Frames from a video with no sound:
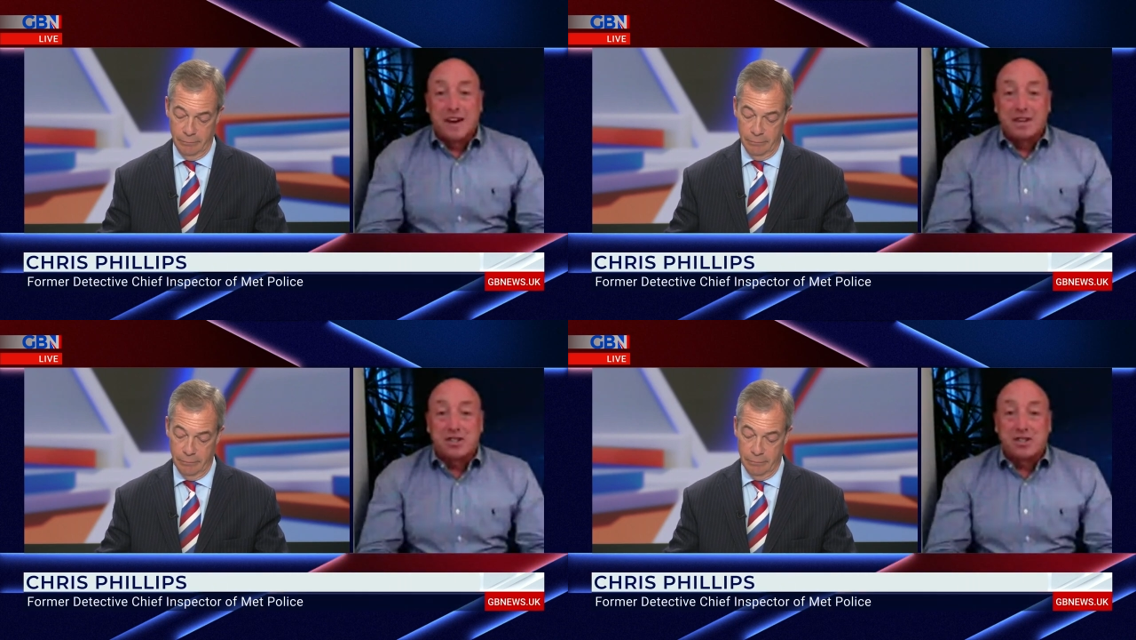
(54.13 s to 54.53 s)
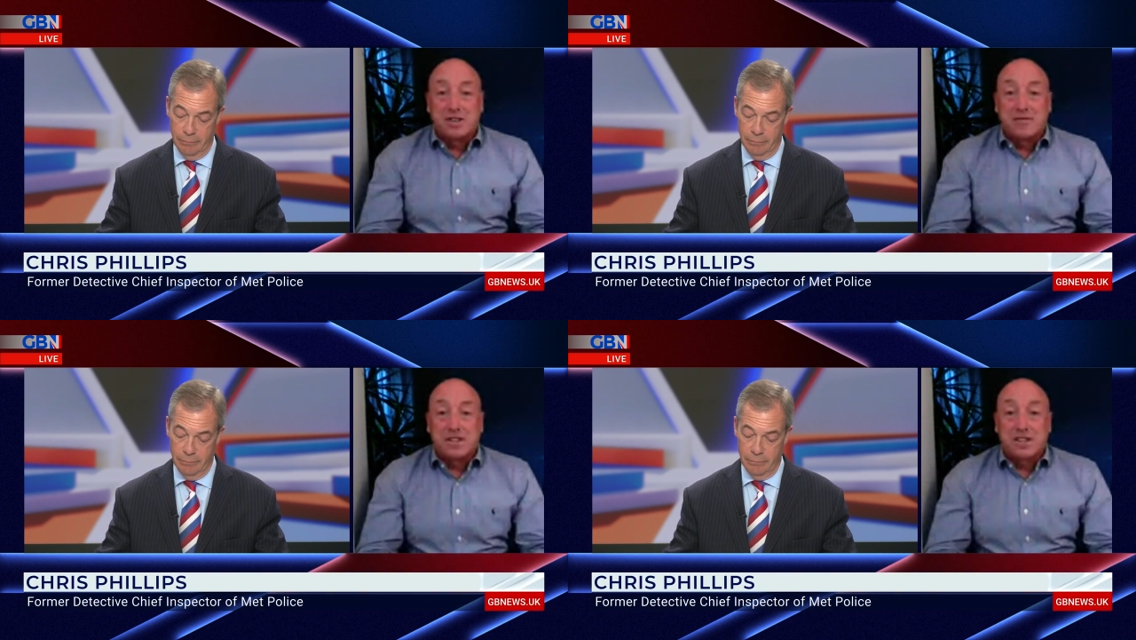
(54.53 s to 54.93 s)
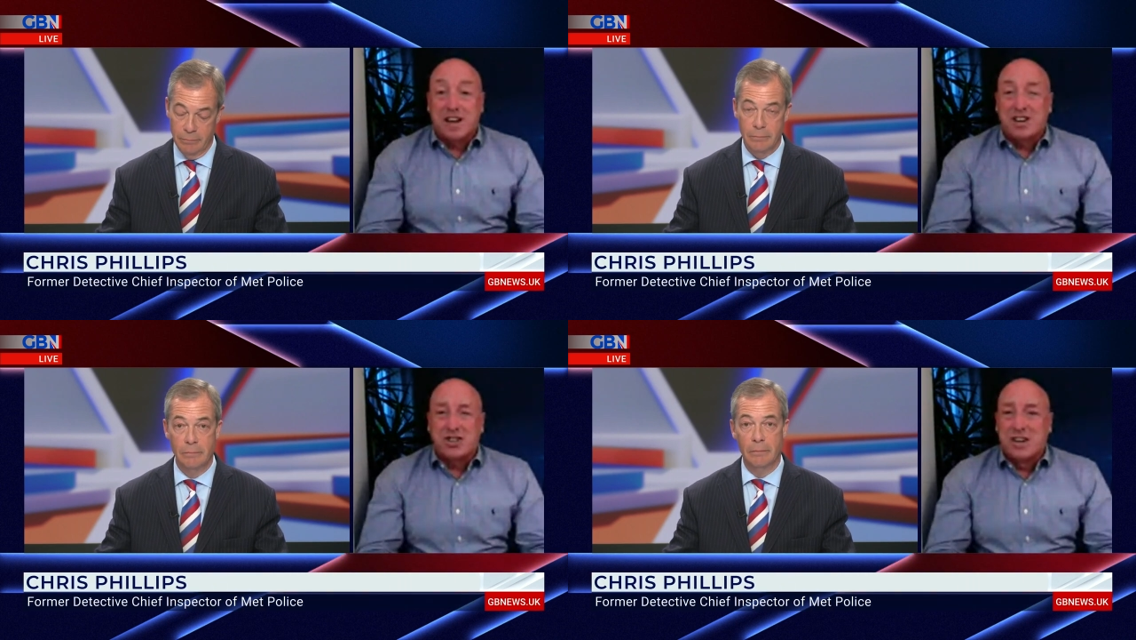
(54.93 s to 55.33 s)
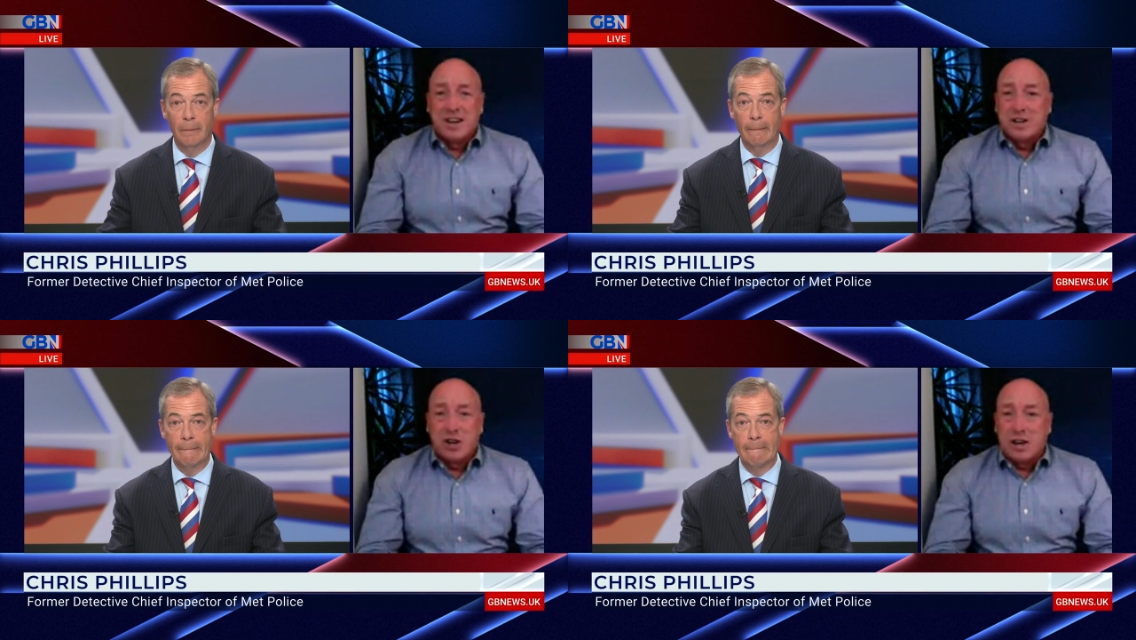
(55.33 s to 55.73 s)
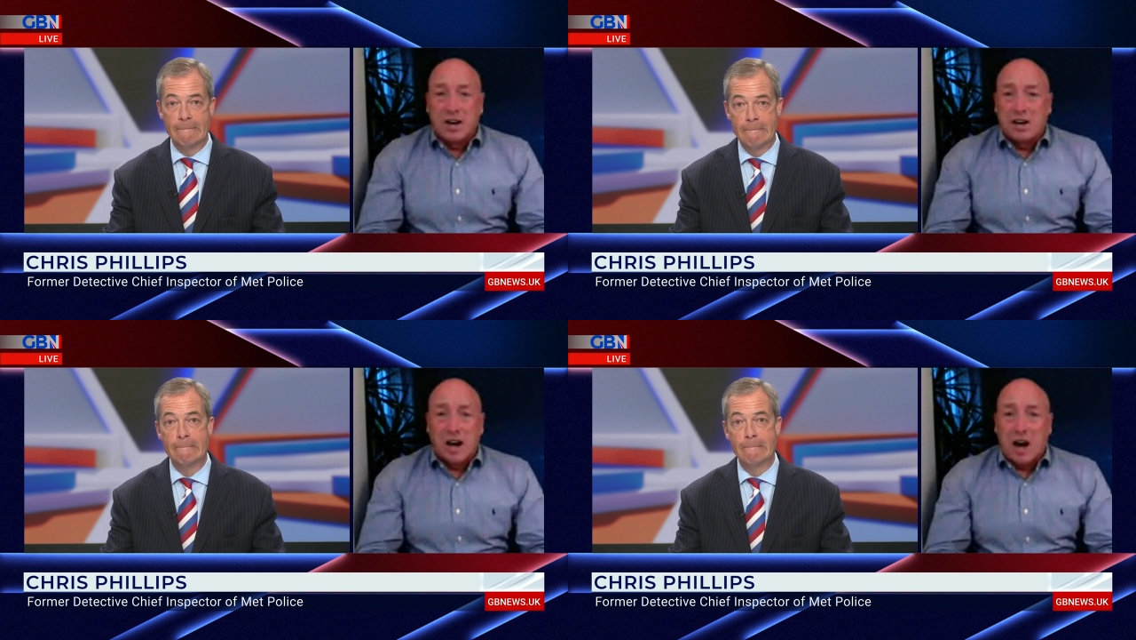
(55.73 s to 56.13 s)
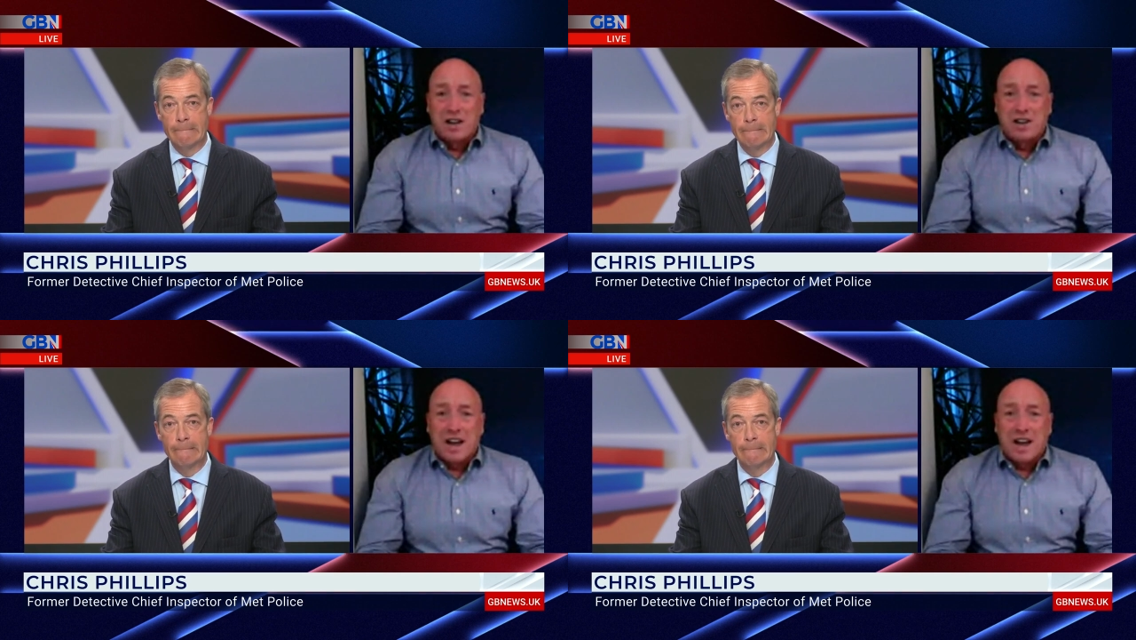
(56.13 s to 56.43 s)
Speaker 1: Yeah, under any other circumstances,